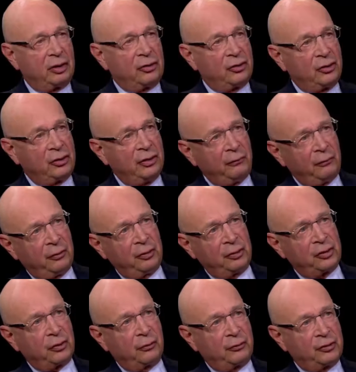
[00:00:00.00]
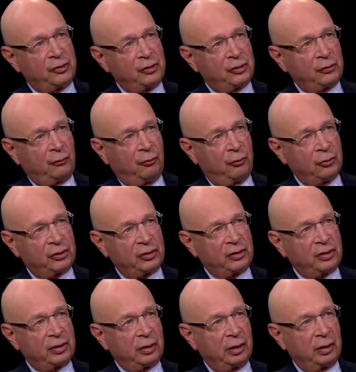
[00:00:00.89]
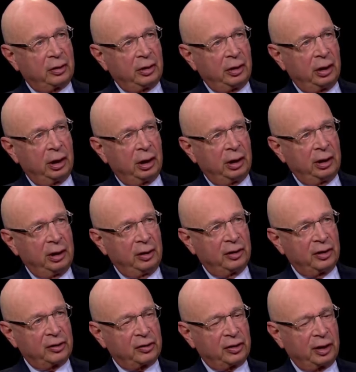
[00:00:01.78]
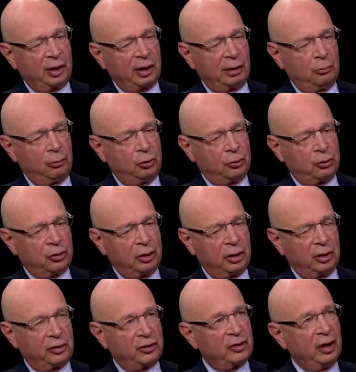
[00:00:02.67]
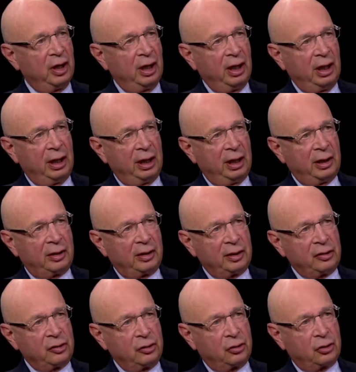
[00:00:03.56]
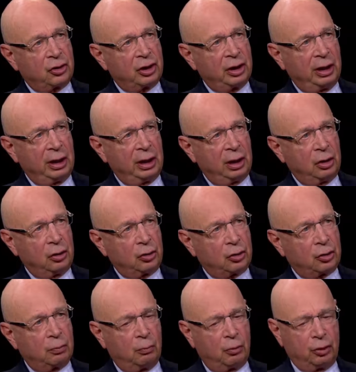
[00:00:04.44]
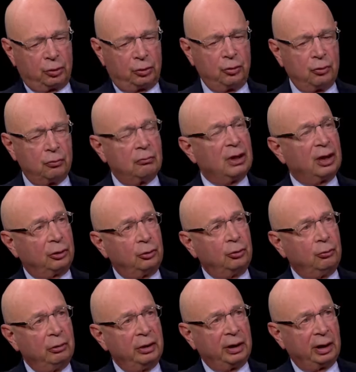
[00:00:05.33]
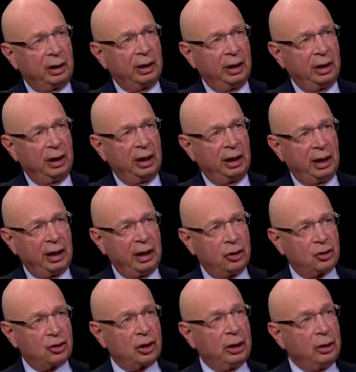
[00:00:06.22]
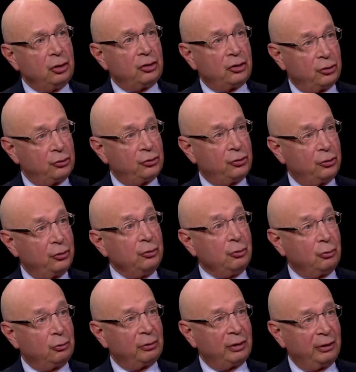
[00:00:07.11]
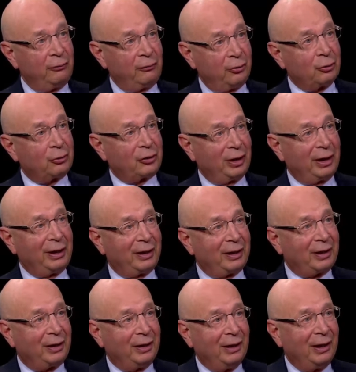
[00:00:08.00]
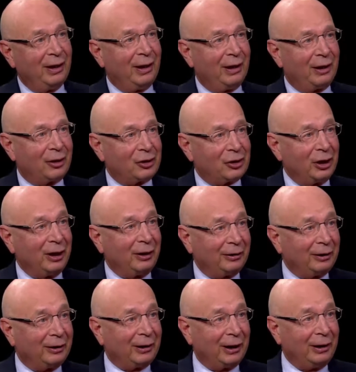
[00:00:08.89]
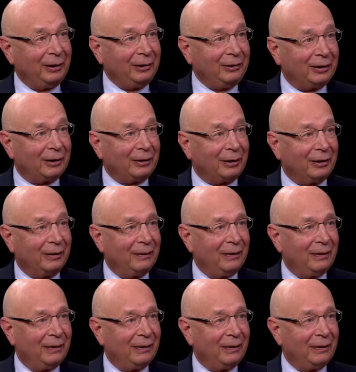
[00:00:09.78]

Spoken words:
the difference of this fourth industrial revolution is it doesn't change what you are doing. It changes you. If you take a genetic editing,